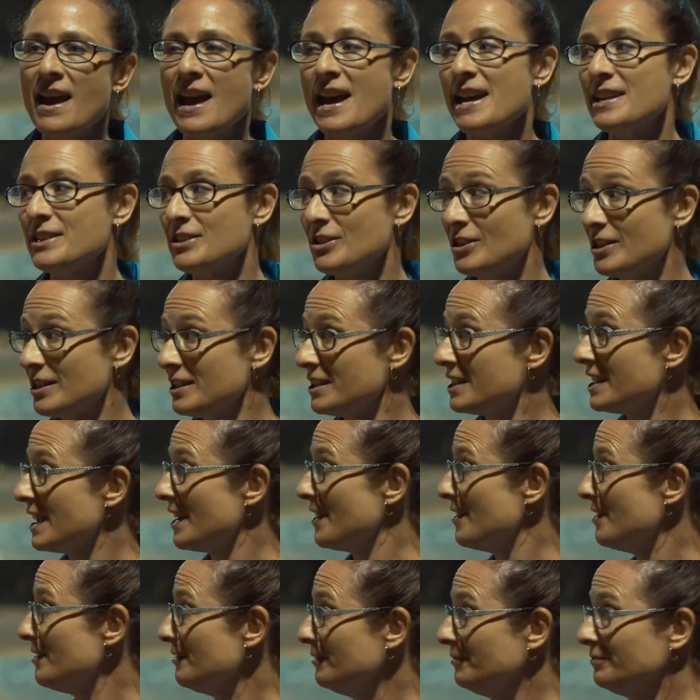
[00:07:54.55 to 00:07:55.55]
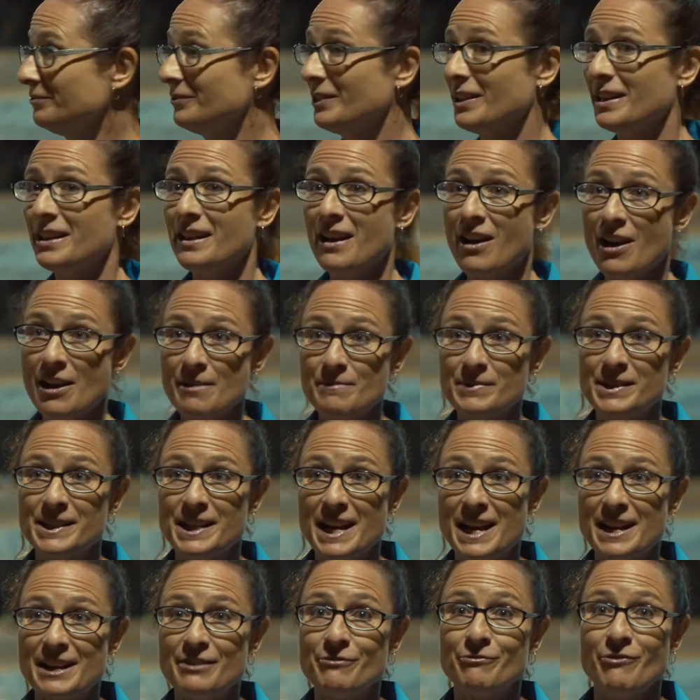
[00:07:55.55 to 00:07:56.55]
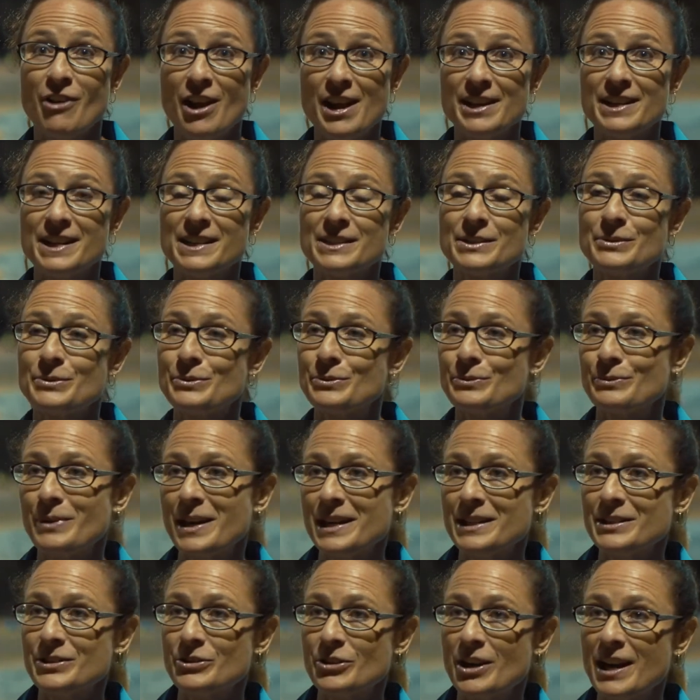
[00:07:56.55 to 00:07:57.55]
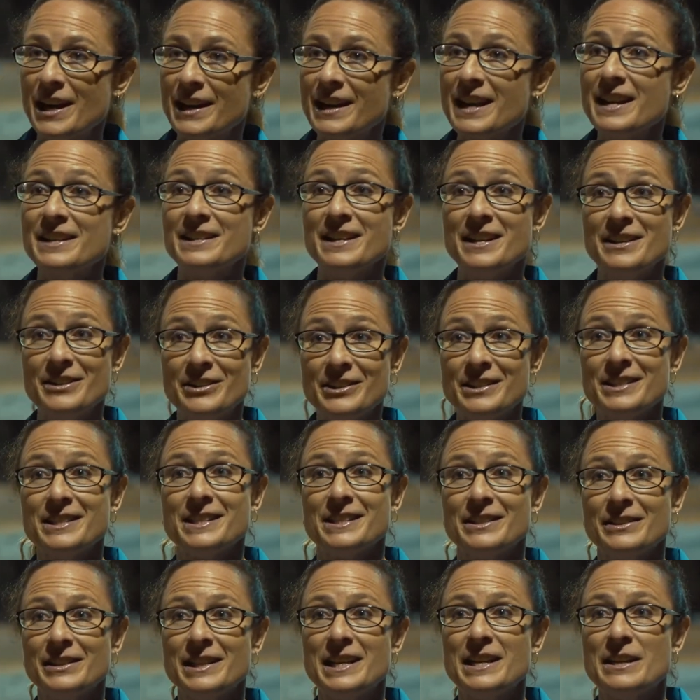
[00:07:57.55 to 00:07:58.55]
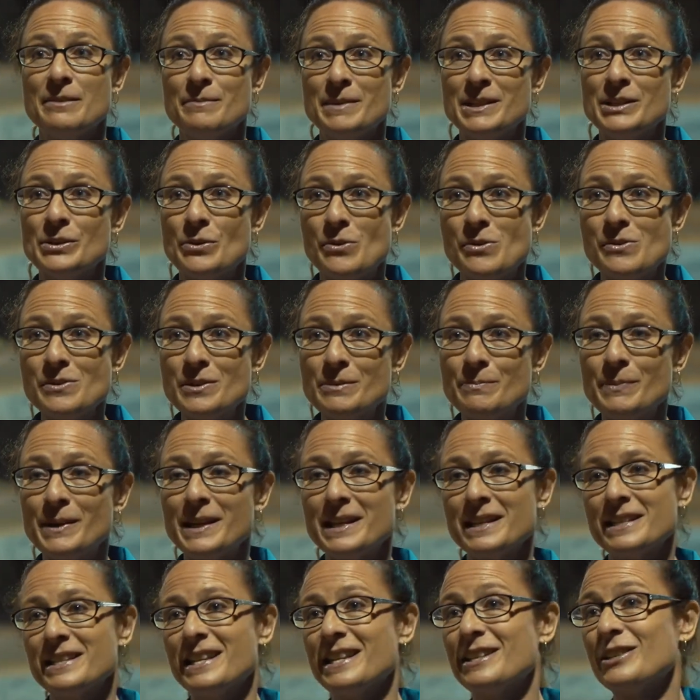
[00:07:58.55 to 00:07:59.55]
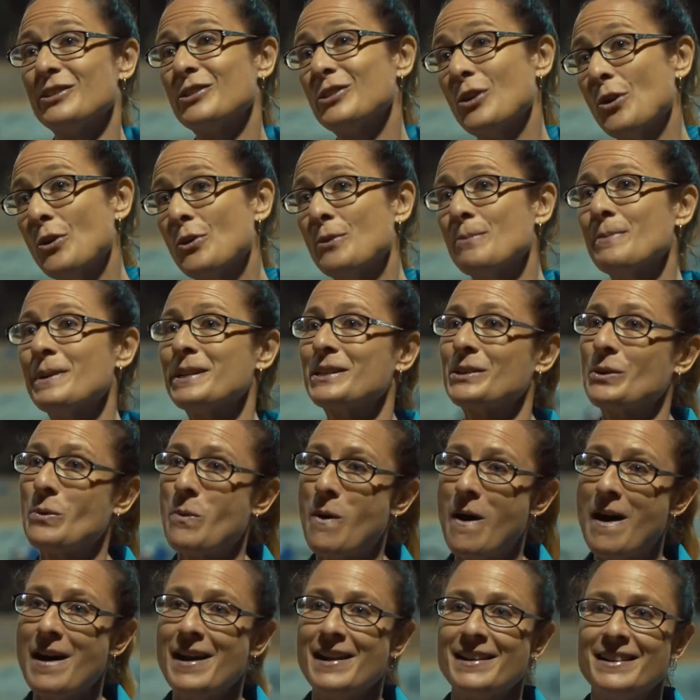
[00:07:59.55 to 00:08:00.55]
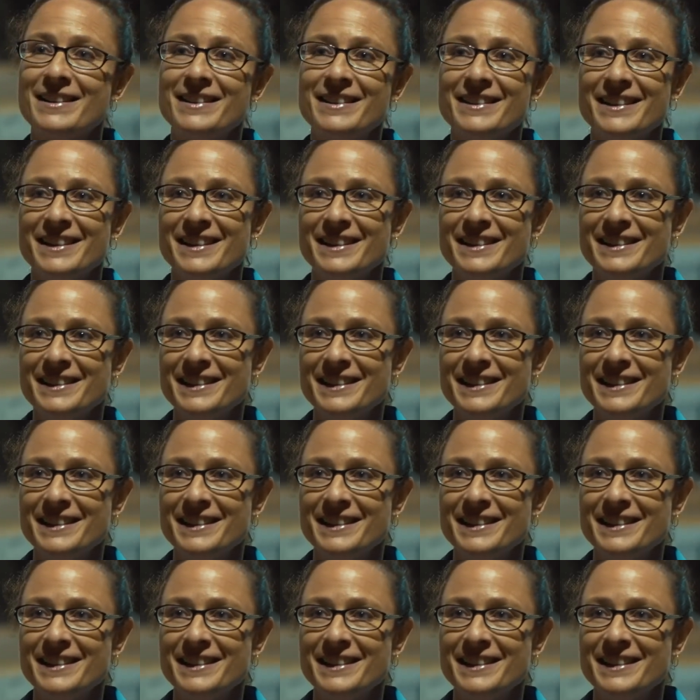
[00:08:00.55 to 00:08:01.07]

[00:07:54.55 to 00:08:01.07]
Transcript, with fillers: As you can tell, I'm standing right next to a racetrack, and yet you can still hear me talk because they're so much quieter than